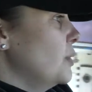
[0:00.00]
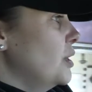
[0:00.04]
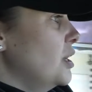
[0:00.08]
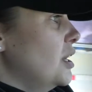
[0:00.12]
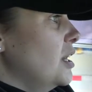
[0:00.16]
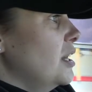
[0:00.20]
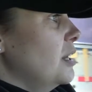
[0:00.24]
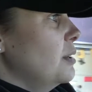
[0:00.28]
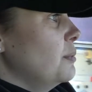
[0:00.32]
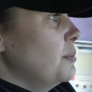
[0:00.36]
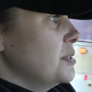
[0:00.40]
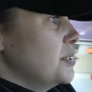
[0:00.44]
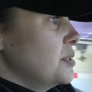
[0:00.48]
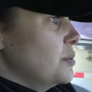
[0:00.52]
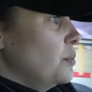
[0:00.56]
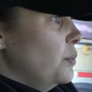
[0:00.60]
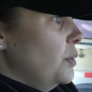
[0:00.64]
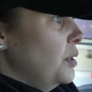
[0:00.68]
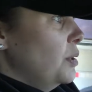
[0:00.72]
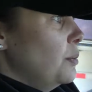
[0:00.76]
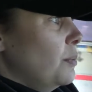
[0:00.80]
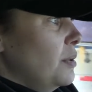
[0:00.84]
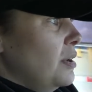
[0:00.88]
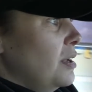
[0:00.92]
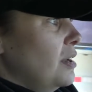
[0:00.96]
where it was a
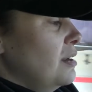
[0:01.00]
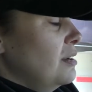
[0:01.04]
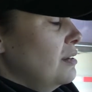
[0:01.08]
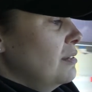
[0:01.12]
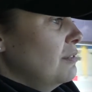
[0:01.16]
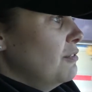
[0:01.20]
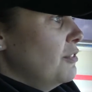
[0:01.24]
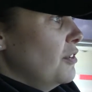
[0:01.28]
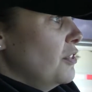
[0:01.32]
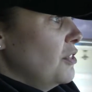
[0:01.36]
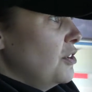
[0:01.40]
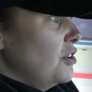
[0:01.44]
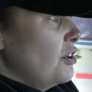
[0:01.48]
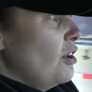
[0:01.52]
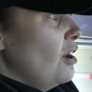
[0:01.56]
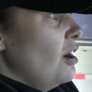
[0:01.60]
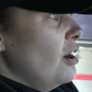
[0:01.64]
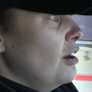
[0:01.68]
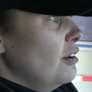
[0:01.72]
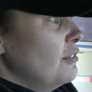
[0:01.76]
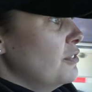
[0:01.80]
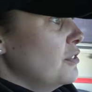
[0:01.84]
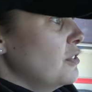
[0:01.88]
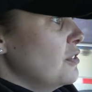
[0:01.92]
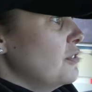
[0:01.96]
win-win for the
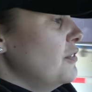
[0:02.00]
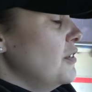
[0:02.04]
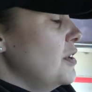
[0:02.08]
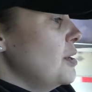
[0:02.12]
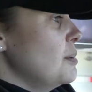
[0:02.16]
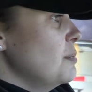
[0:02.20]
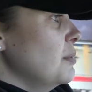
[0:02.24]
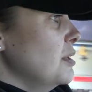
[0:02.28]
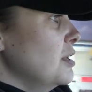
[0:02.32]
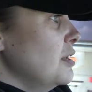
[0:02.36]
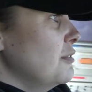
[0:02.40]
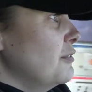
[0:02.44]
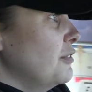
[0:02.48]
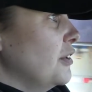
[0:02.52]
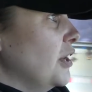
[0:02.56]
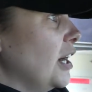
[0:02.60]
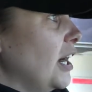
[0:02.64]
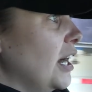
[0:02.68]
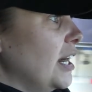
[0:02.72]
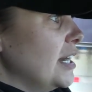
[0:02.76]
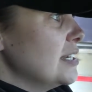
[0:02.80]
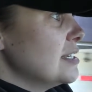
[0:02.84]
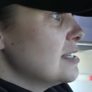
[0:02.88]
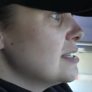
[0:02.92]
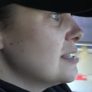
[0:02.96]
dog, for the family, for
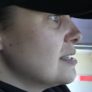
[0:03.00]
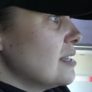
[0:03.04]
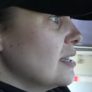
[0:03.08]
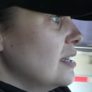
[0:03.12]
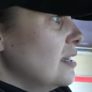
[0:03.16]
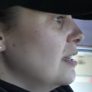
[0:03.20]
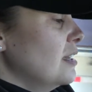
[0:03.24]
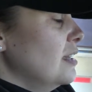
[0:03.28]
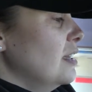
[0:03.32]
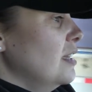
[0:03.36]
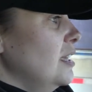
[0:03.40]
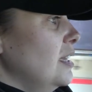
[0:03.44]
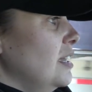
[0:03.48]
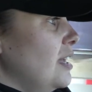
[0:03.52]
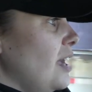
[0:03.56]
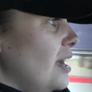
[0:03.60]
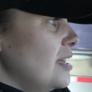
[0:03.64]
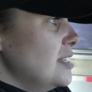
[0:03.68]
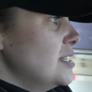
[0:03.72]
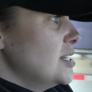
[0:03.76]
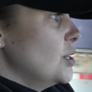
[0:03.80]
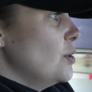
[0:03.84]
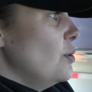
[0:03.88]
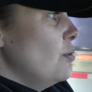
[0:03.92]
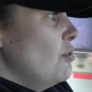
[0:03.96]
us. He
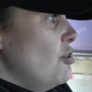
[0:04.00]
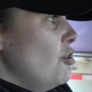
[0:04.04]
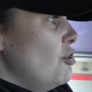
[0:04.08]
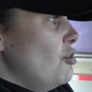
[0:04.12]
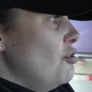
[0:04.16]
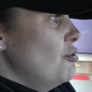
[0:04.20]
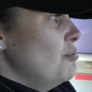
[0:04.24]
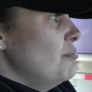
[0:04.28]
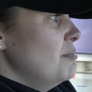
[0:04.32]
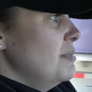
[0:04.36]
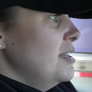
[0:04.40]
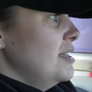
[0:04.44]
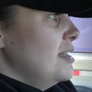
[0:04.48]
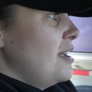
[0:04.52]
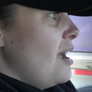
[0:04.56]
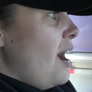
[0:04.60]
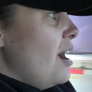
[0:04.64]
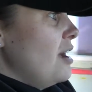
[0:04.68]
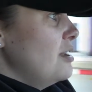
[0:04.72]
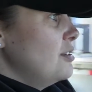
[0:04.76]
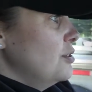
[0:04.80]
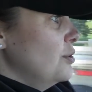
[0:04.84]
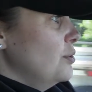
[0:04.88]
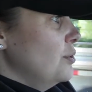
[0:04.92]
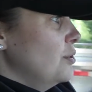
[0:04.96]
got to go home, he
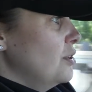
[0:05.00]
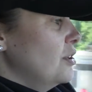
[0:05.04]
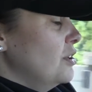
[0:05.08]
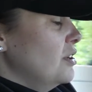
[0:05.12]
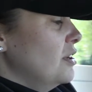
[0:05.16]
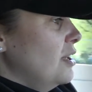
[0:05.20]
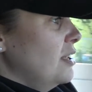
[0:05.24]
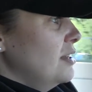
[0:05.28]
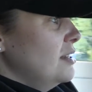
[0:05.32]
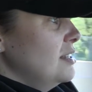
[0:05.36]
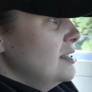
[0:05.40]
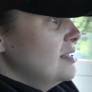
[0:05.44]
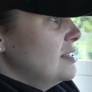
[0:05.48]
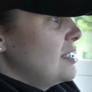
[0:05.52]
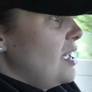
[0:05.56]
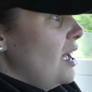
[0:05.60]
got neutered, and he's